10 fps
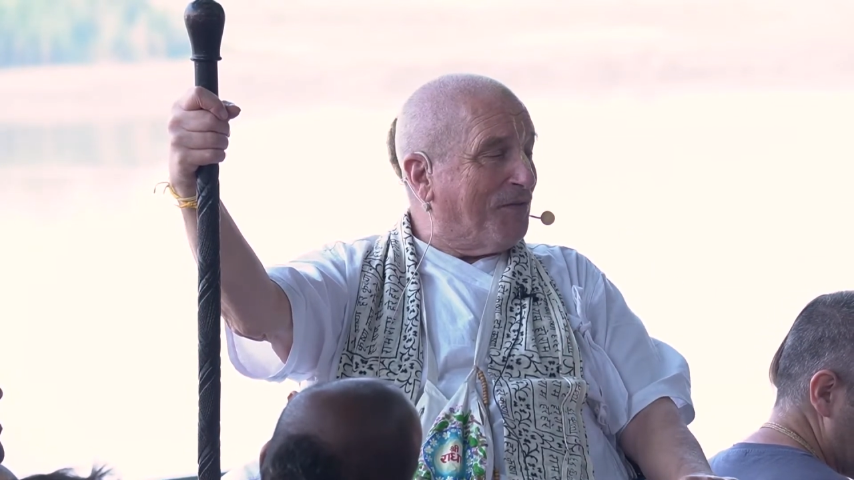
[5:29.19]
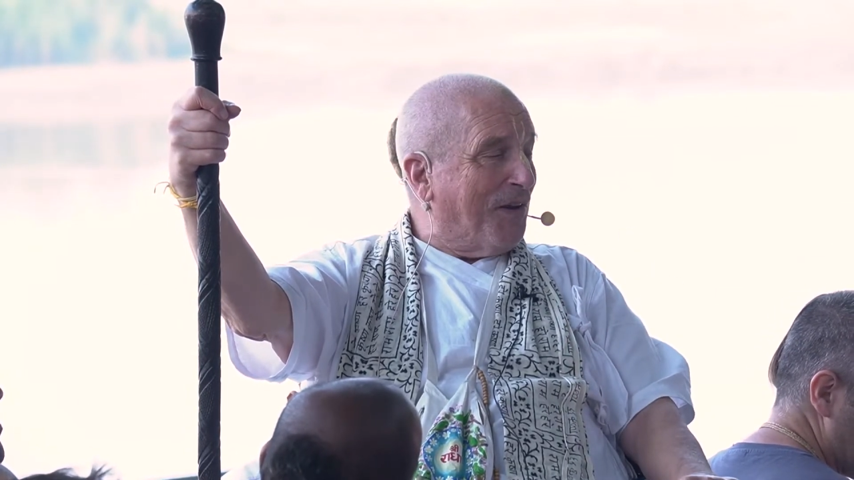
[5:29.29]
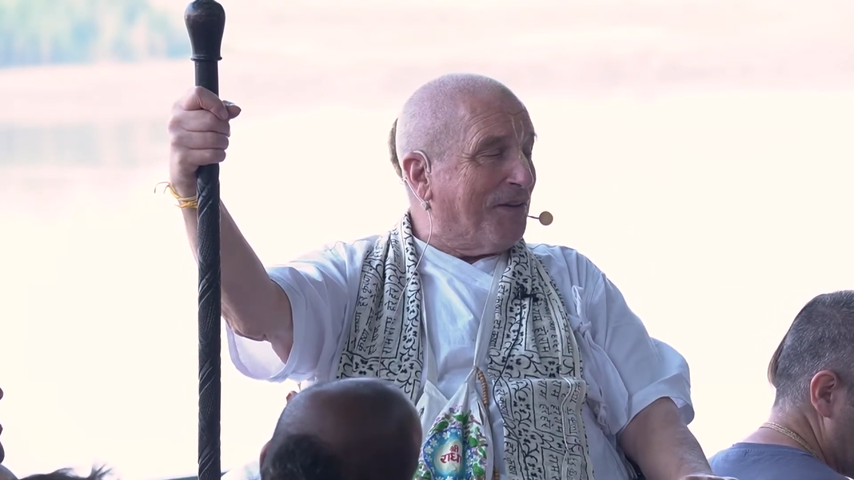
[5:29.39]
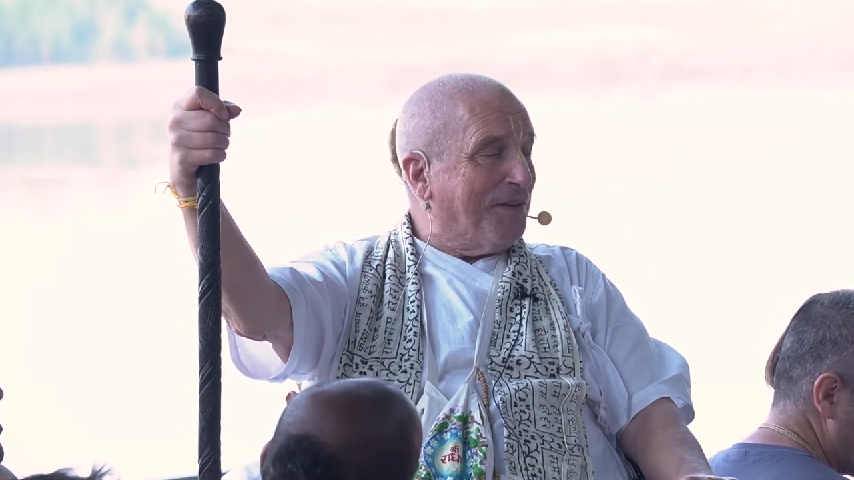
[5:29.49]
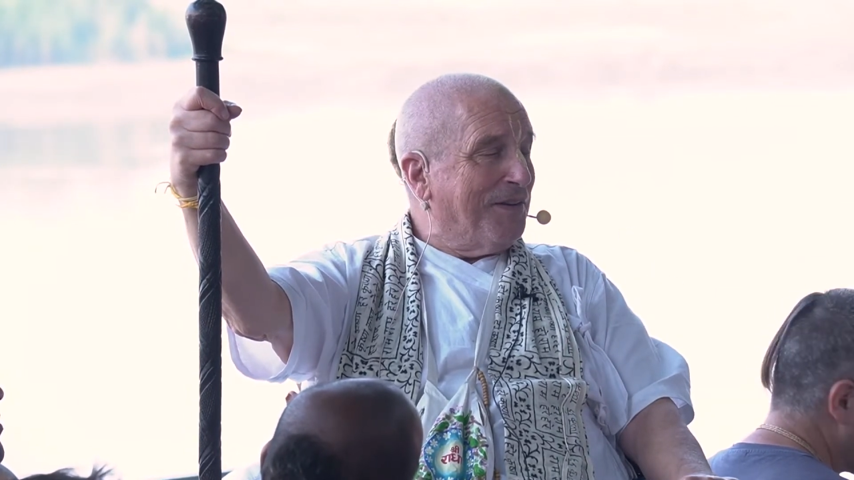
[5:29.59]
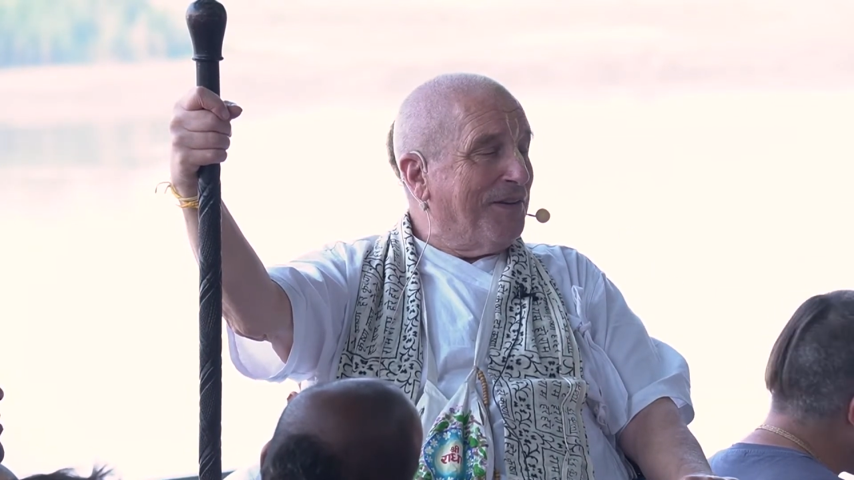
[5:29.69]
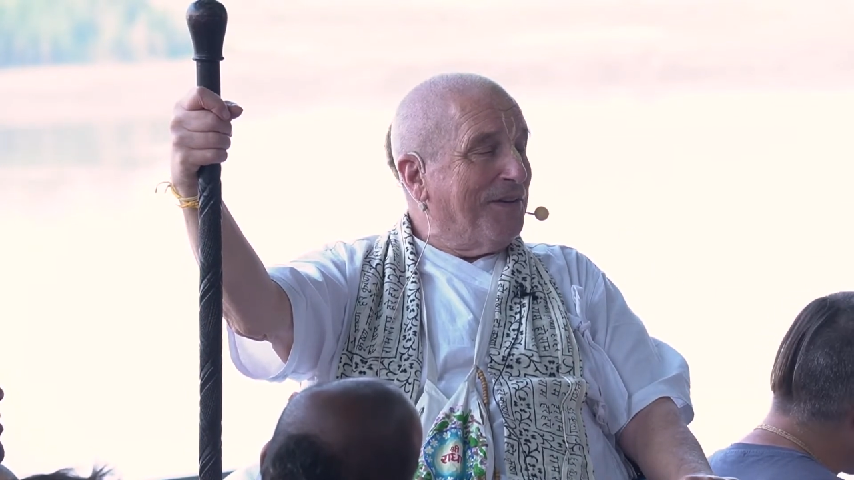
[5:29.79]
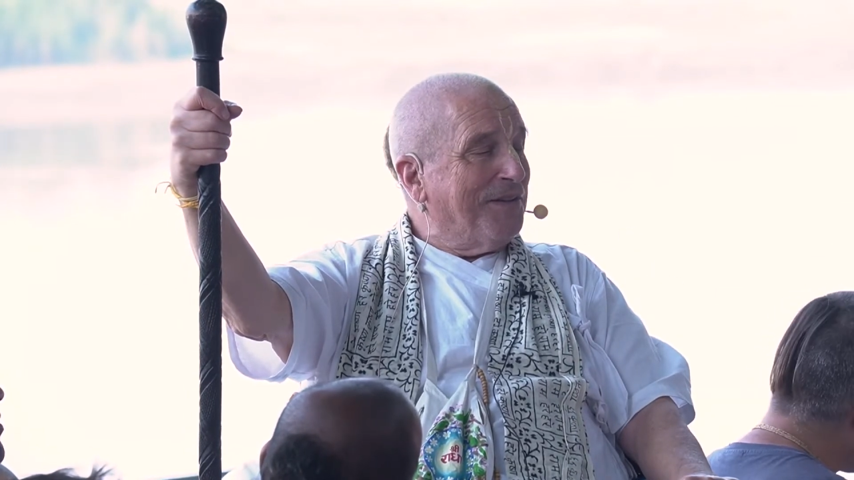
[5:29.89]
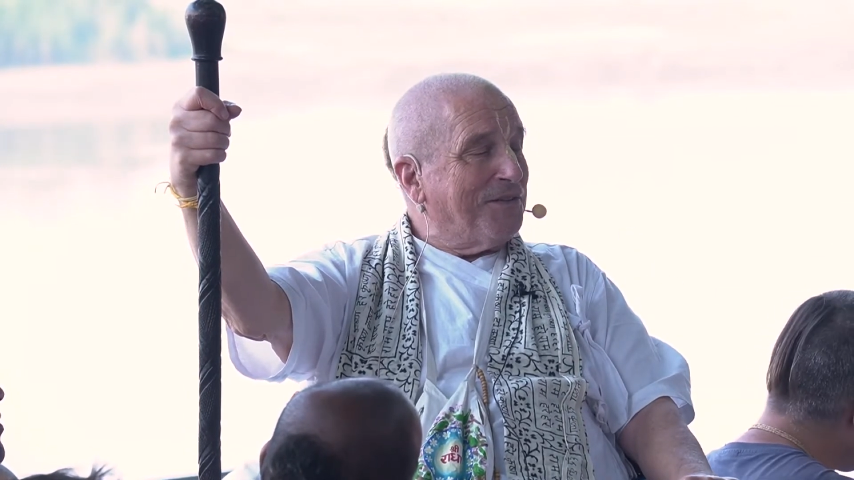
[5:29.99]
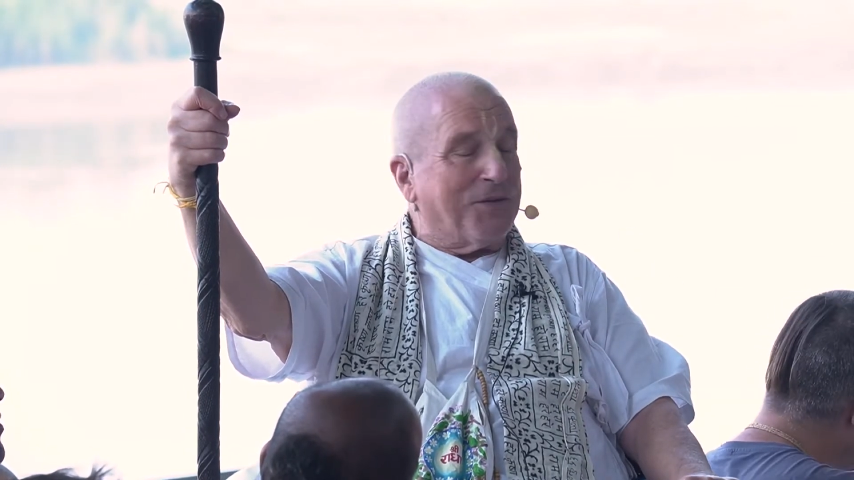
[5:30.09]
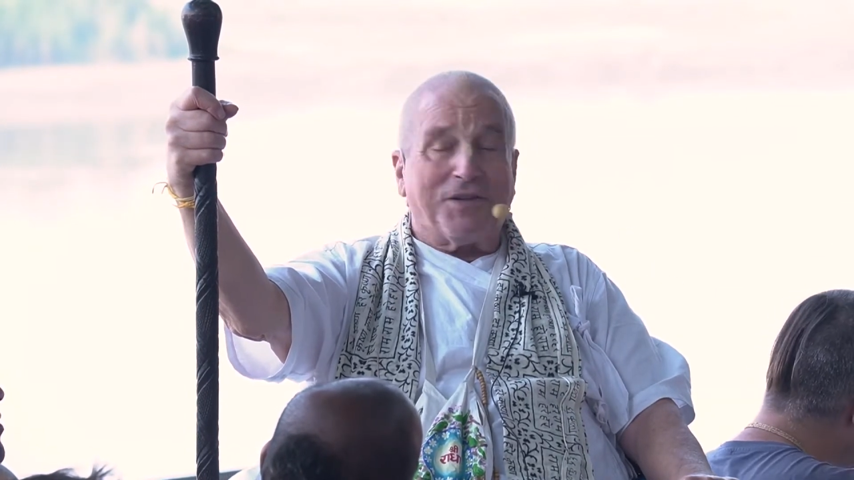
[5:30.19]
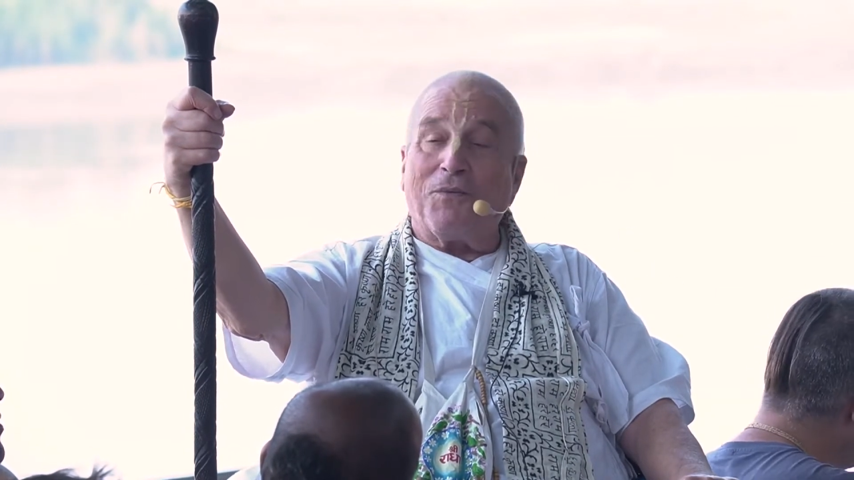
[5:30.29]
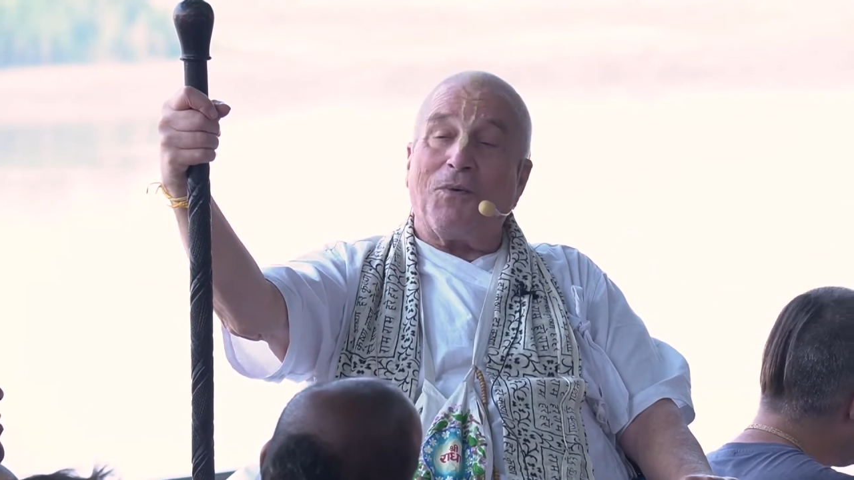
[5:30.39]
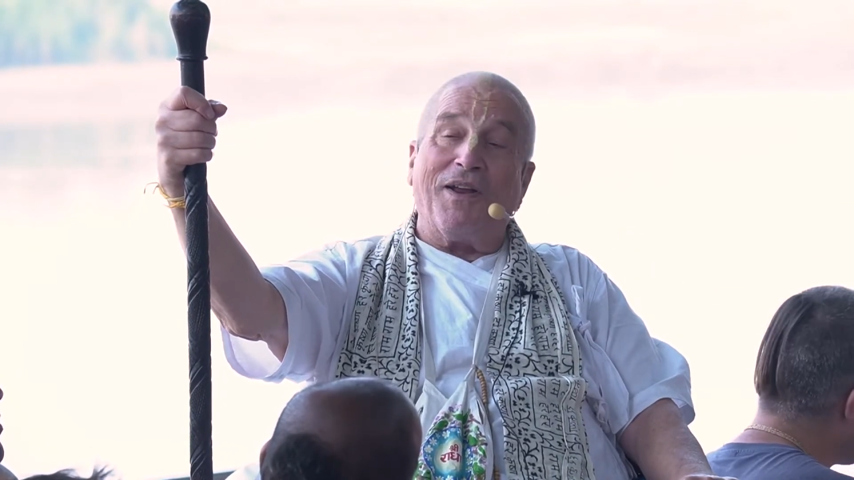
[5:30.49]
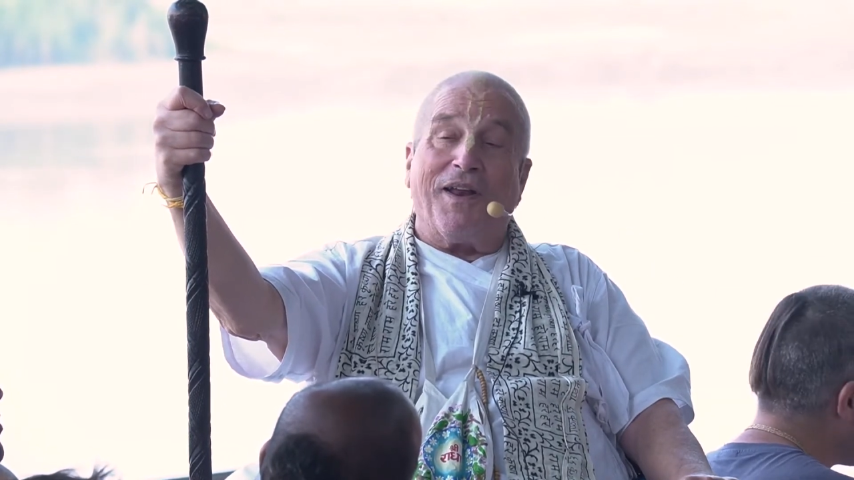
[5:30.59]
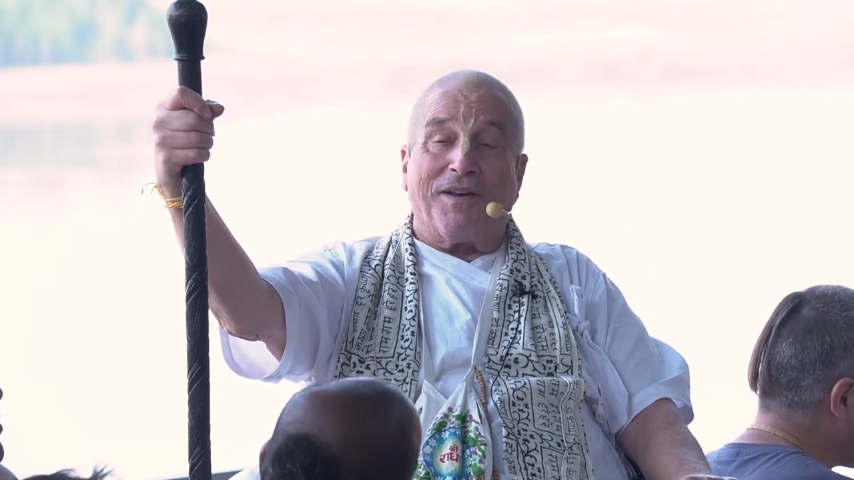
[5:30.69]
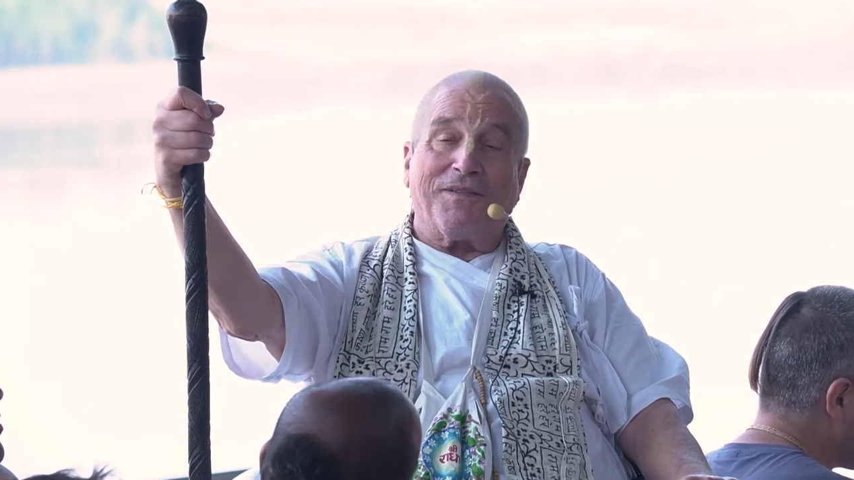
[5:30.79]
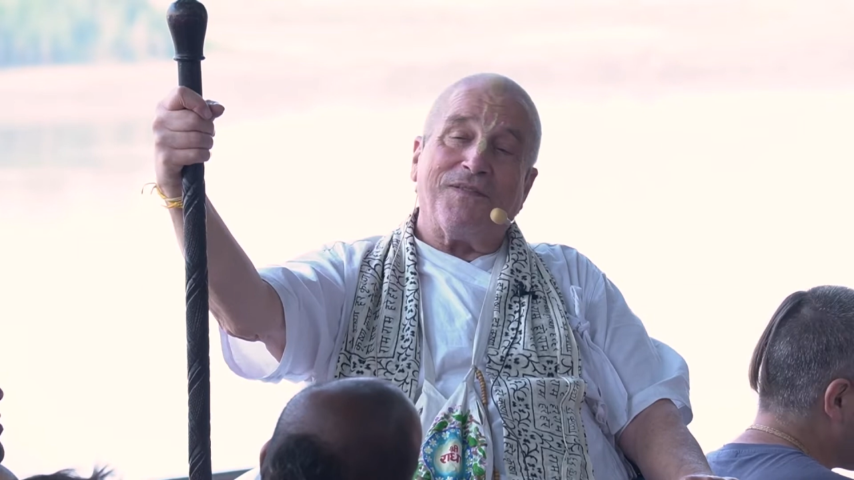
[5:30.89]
fun, so he thought, why not?